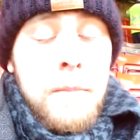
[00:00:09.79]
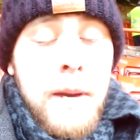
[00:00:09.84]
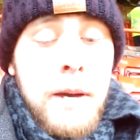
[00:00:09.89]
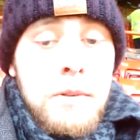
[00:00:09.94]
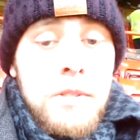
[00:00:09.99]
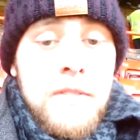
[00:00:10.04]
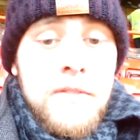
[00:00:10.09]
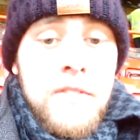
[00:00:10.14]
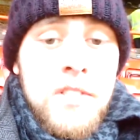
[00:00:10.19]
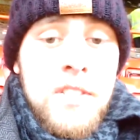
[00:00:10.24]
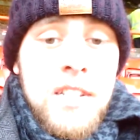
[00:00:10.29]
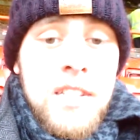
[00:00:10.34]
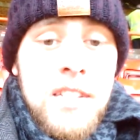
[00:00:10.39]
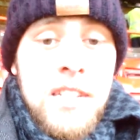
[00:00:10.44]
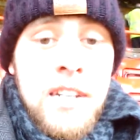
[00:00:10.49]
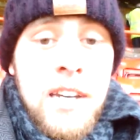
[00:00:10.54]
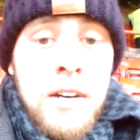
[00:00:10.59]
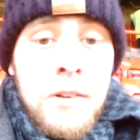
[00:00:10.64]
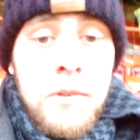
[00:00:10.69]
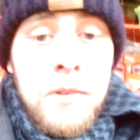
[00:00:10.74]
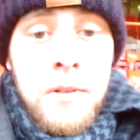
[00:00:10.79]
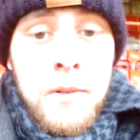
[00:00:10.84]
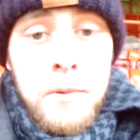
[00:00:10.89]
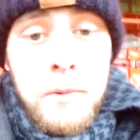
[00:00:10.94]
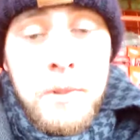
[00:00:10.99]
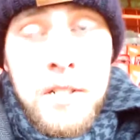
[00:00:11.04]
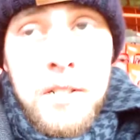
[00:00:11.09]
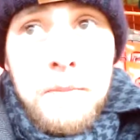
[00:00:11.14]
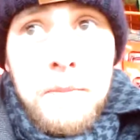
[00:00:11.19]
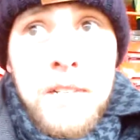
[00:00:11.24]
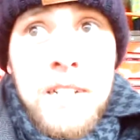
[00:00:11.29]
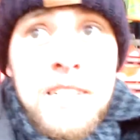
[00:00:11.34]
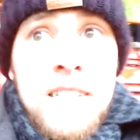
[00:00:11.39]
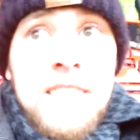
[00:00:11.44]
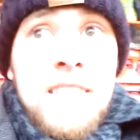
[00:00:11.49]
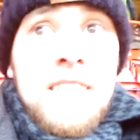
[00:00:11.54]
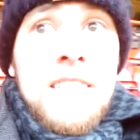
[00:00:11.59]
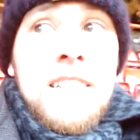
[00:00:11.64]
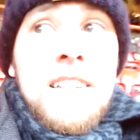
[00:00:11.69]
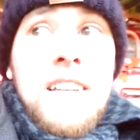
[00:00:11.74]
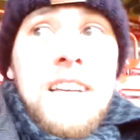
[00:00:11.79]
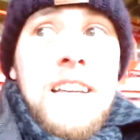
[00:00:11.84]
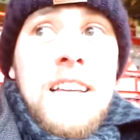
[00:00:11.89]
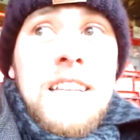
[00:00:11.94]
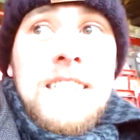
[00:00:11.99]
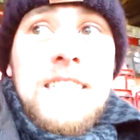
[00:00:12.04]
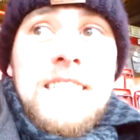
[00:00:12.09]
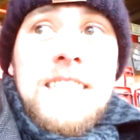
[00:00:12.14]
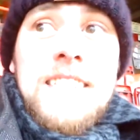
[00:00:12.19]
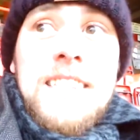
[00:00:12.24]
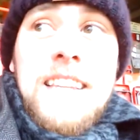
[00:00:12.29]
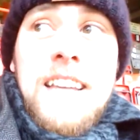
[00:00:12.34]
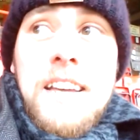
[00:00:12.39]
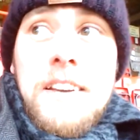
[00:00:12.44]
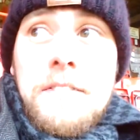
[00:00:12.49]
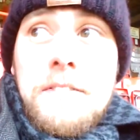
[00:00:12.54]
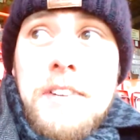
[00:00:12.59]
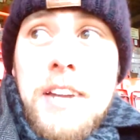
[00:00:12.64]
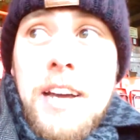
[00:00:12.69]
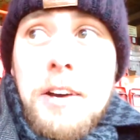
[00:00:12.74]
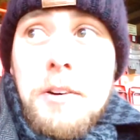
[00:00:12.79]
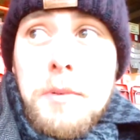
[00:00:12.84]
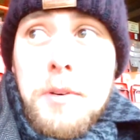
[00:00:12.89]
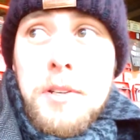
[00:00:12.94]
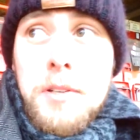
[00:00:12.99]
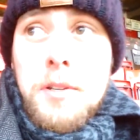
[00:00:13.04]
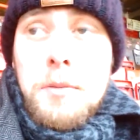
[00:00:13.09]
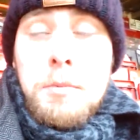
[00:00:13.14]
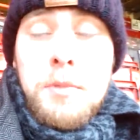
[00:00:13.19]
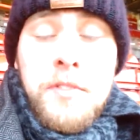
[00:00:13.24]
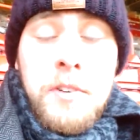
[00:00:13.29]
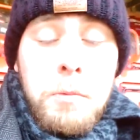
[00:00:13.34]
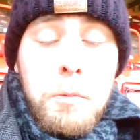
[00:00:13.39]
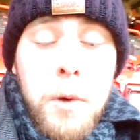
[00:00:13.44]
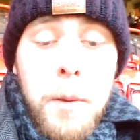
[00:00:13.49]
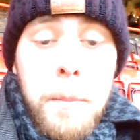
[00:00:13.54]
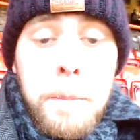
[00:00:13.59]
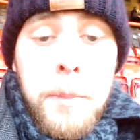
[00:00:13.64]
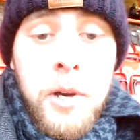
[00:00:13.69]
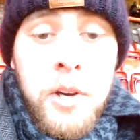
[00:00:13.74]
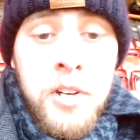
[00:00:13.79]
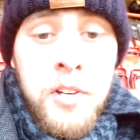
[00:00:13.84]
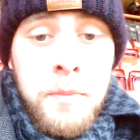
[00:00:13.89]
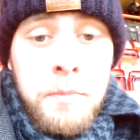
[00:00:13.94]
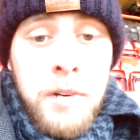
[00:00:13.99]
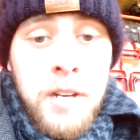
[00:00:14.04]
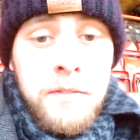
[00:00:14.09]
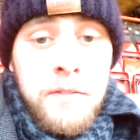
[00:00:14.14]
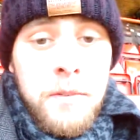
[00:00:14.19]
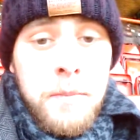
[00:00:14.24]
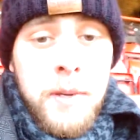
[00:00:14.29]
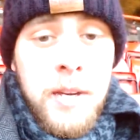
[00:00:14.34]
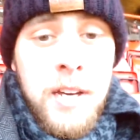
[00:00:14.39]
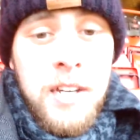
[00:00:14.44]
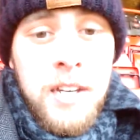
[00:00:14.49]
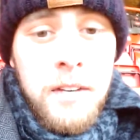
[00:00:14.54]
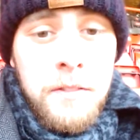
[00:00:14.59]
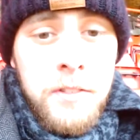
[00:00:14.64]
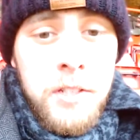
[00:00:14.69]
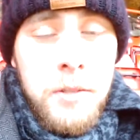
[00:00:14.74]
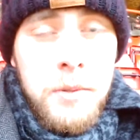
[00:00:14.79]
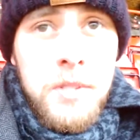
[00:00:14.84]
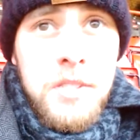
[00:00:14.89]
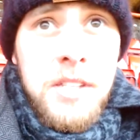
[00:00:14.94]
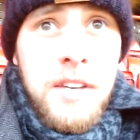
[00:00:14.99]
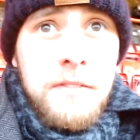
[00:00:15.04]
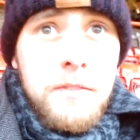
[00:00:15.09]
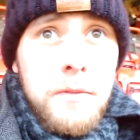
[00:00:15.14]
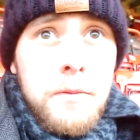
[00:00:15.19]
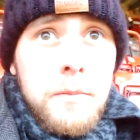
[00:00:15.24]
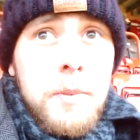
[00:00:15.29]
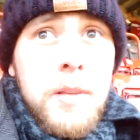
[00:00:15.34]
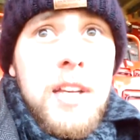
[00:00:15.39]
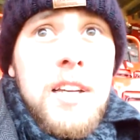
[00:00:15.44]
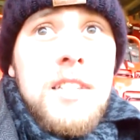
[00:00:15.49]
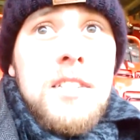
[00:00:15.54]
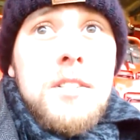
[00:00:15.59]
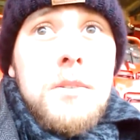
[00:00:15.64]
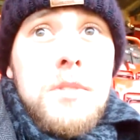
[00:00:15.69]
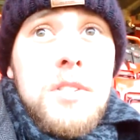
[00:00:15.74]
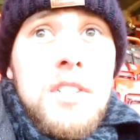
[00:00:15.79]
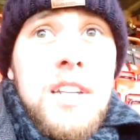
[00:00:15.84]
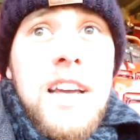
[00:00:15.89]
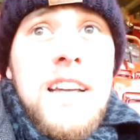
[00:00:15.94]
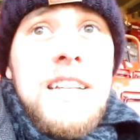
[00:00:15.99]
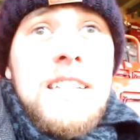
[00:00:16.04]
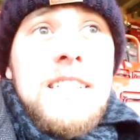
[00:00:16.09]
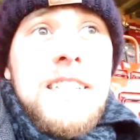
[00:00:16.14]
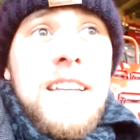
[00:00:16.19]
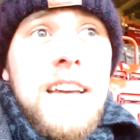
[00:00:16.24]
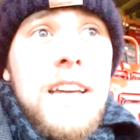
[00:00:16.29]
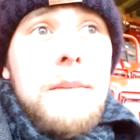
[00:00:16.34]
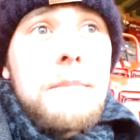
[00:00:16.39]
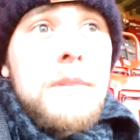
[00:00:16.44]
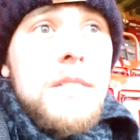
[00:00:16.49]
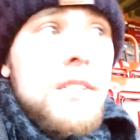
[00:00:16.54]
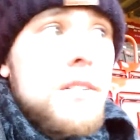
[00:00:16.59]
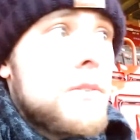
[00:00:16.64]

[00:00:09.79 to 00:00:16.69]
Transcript: the bounce for City now, which means they have now come within 1 point of Bradford Park Avenue in 7th place, so today's game is